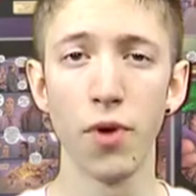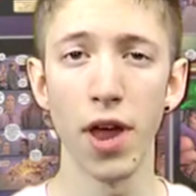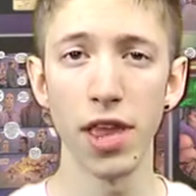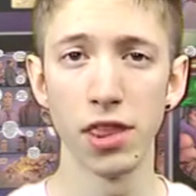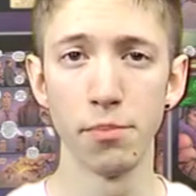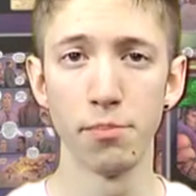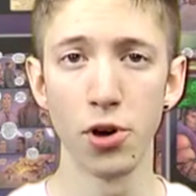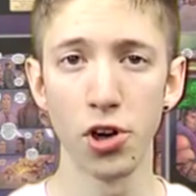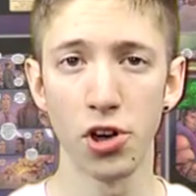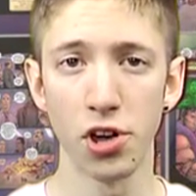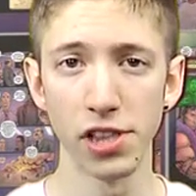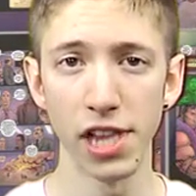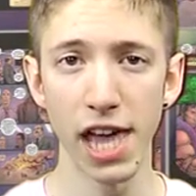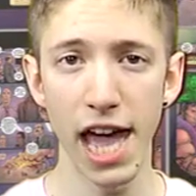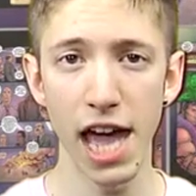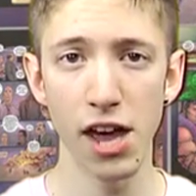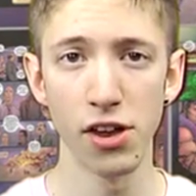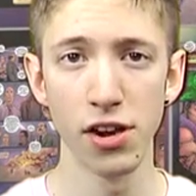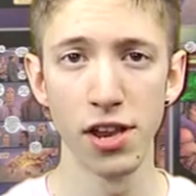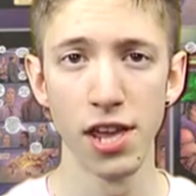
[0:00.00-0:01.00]
read the book
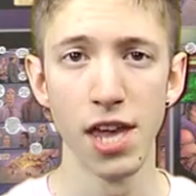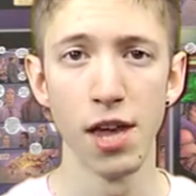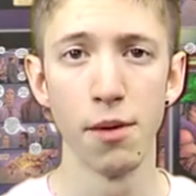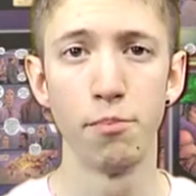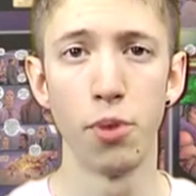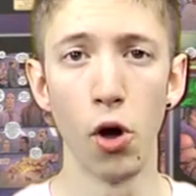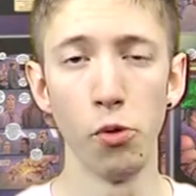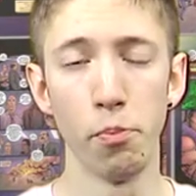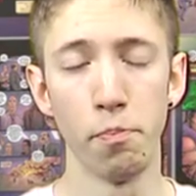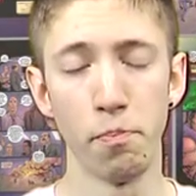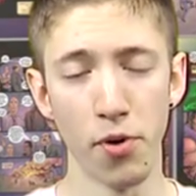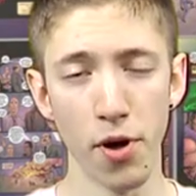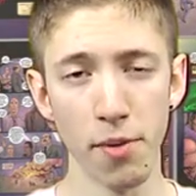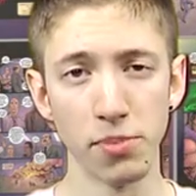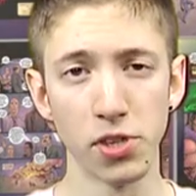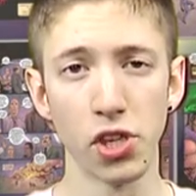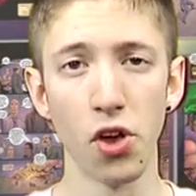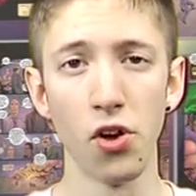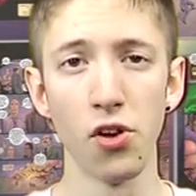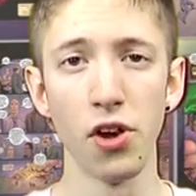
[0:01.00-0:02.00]
aloud, both
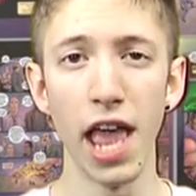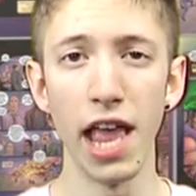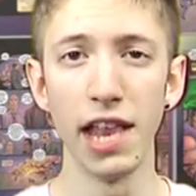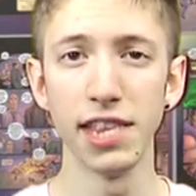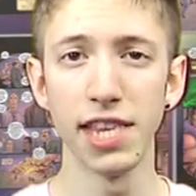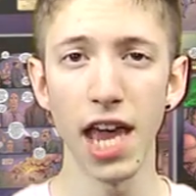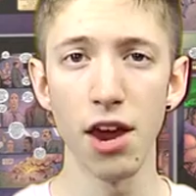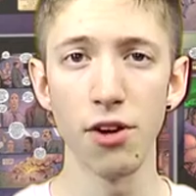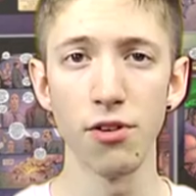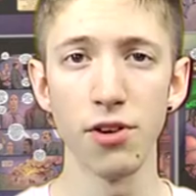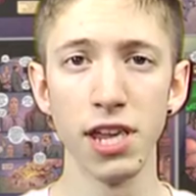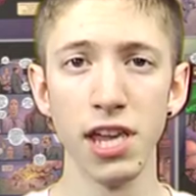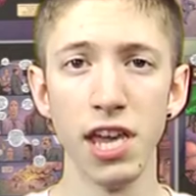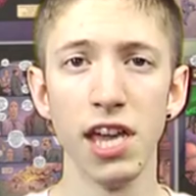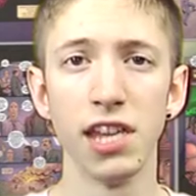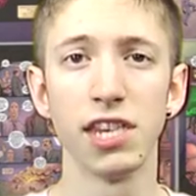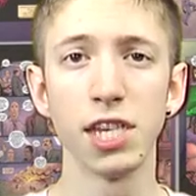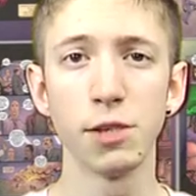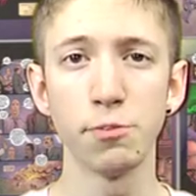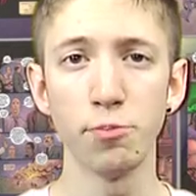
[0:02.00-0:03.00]
Brimstone and Terry
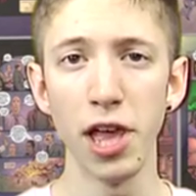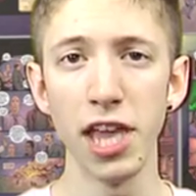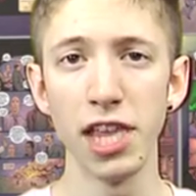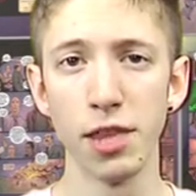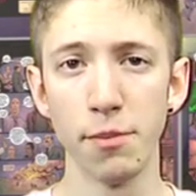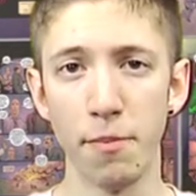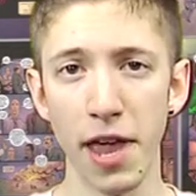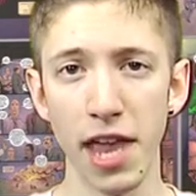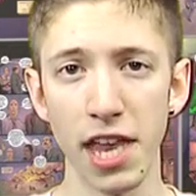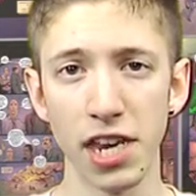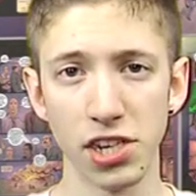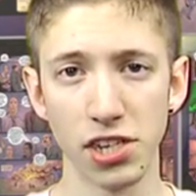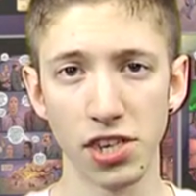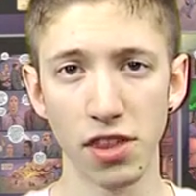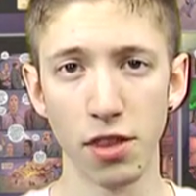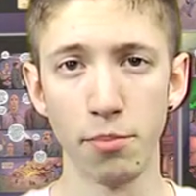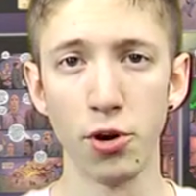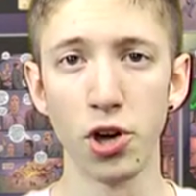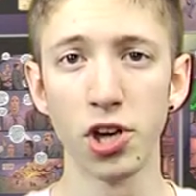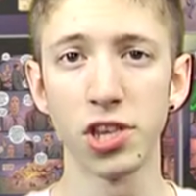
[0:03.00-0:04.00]
displayed the pages
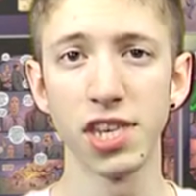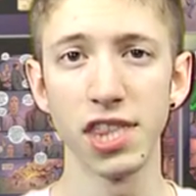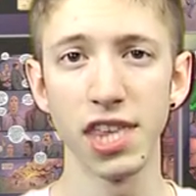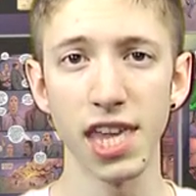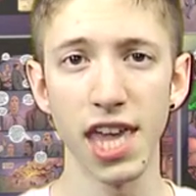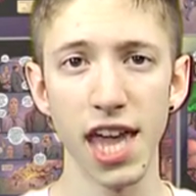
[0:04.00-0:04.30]
of the book to the